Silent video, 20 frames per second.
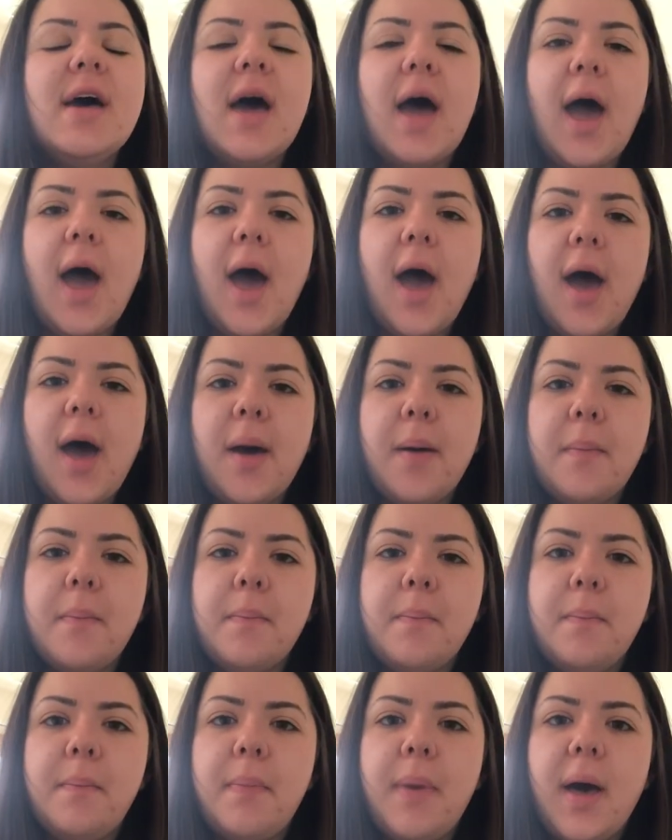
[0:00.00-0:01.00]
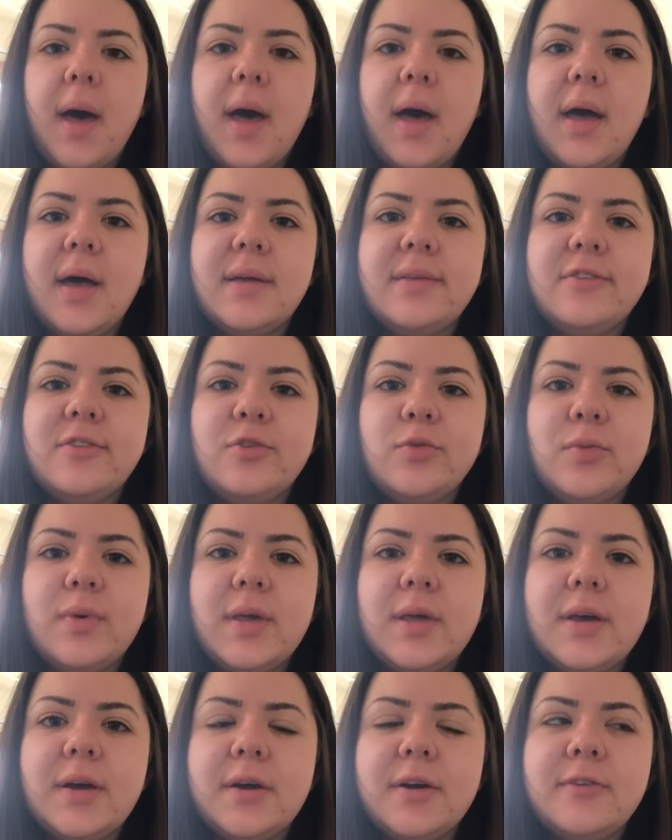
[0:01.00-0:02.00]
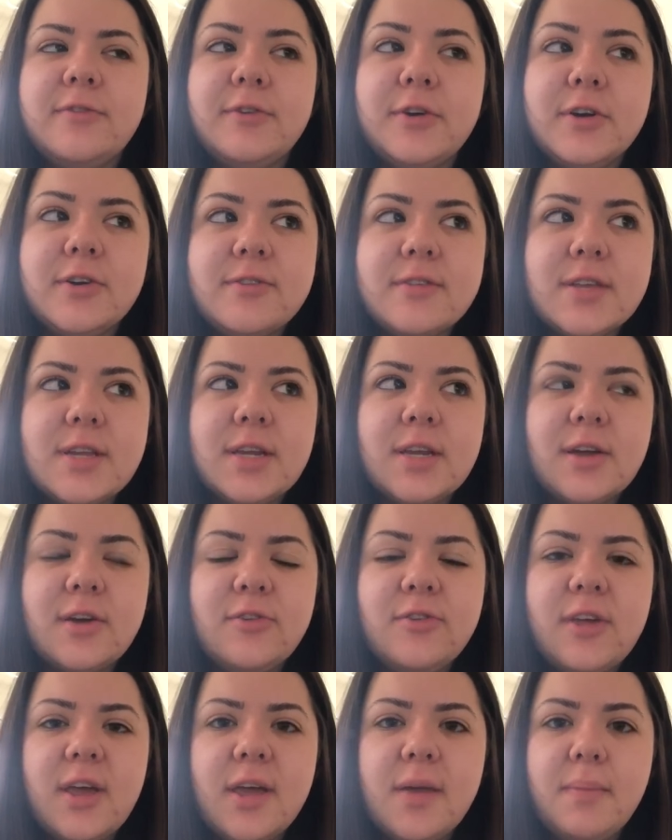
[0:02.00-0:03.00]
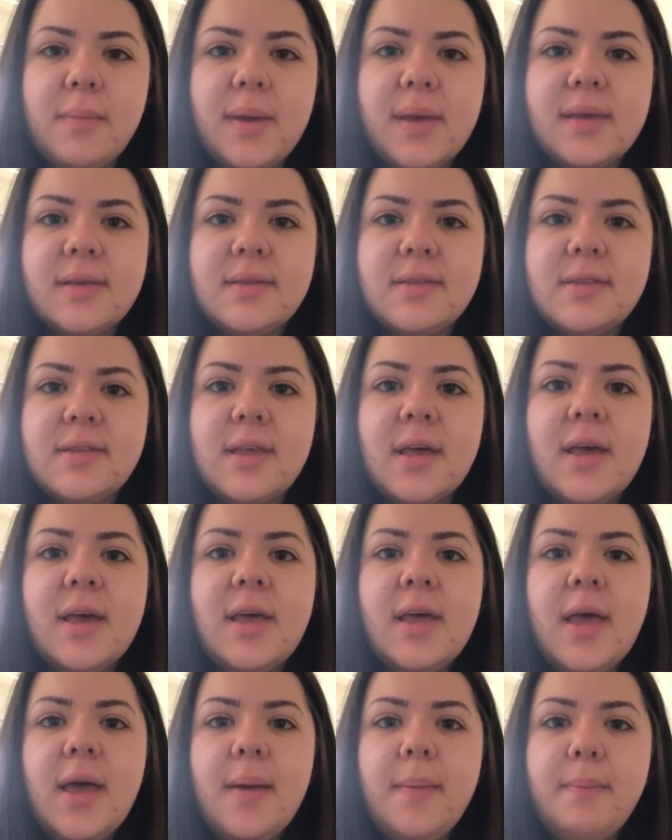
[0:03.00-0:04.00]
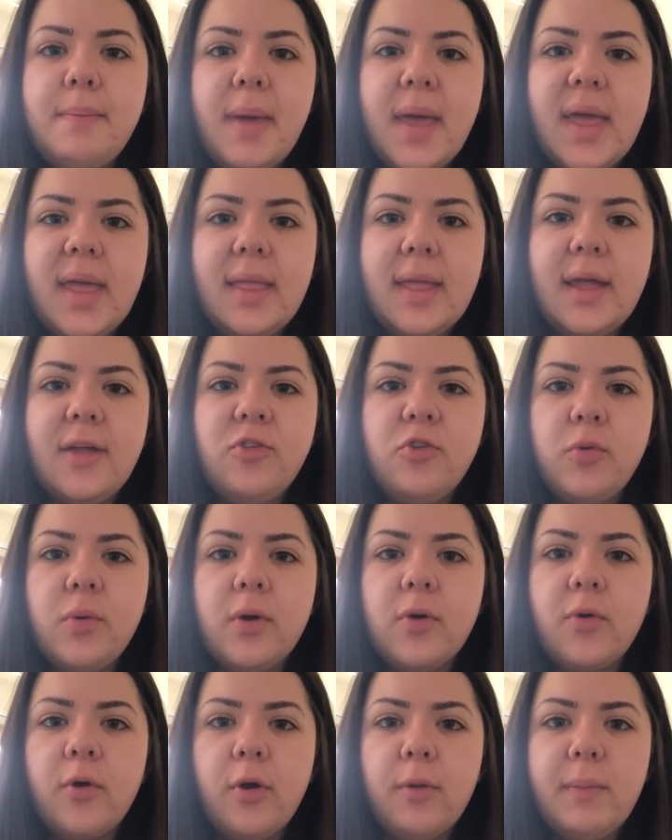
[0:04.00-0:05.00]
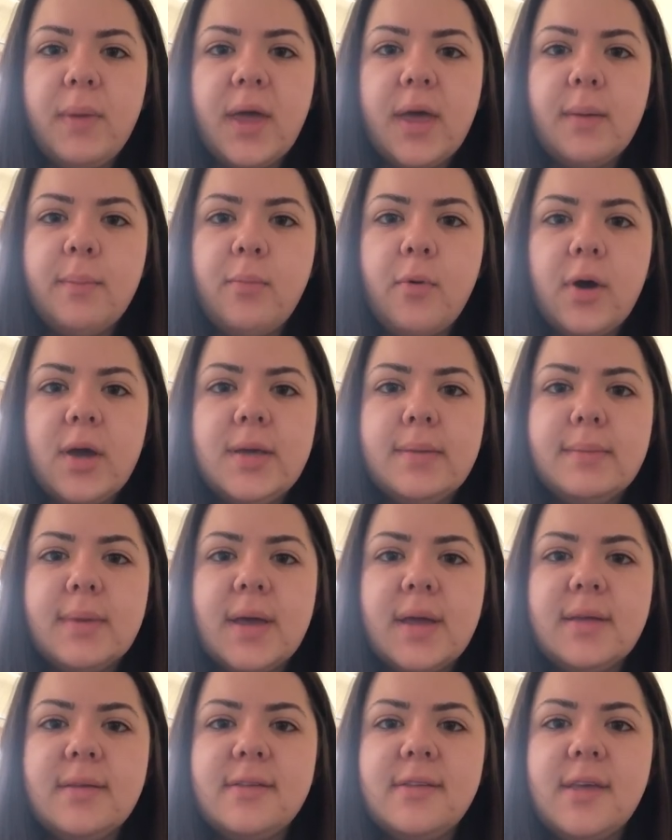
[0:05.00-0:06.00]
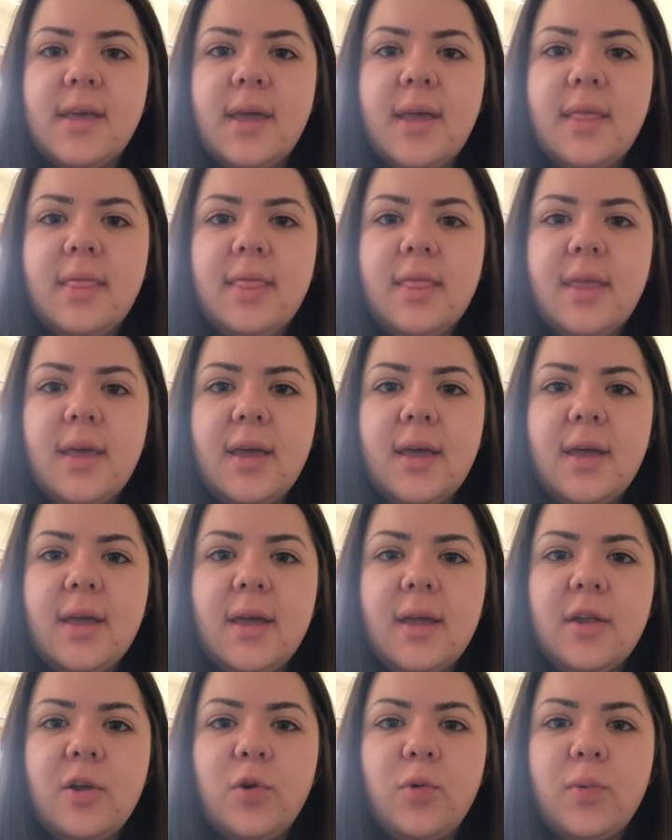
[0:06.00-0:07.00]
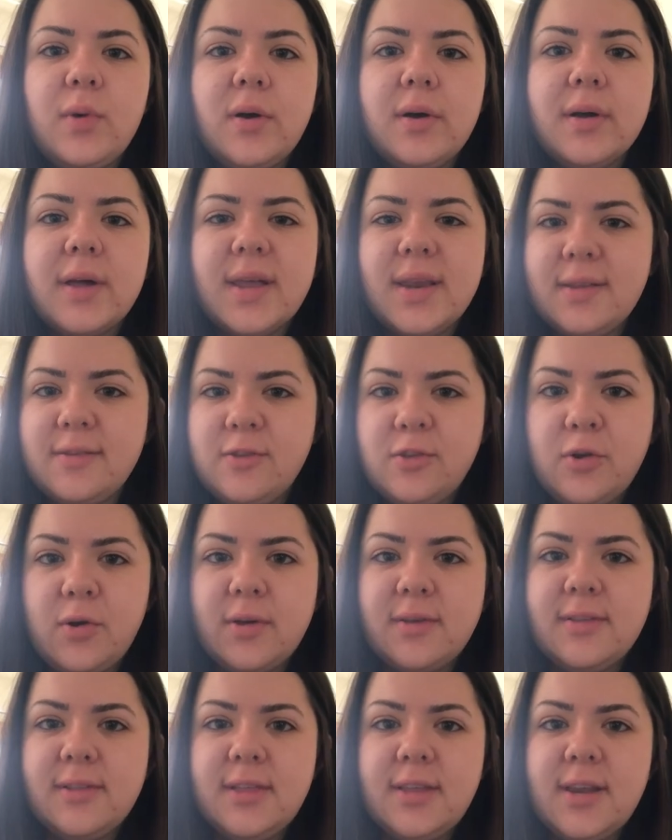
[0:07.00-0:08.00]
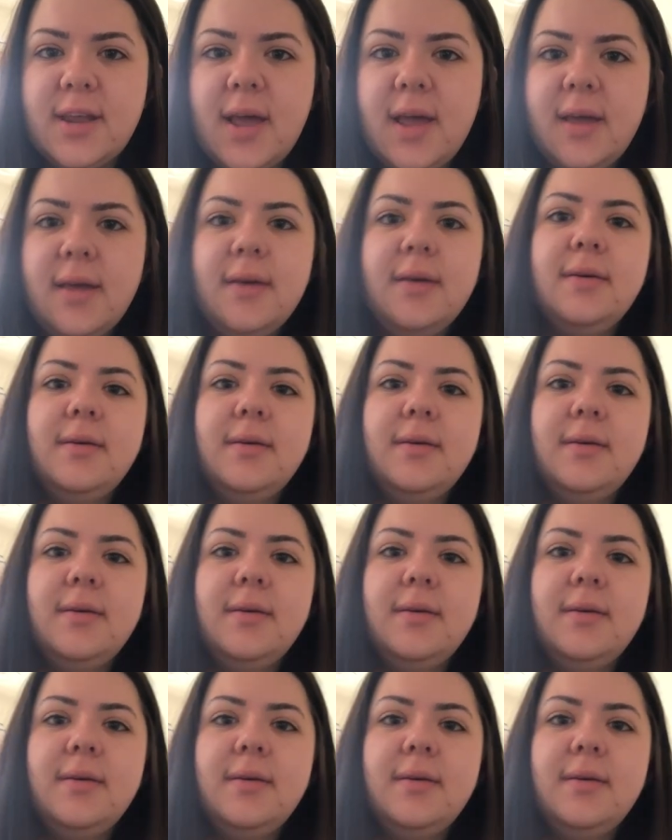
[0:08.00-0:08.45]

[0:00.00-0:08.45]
Um, but we are first going to go take Miss Bailey to a grooming appointment and then we'll get into the rest of the day.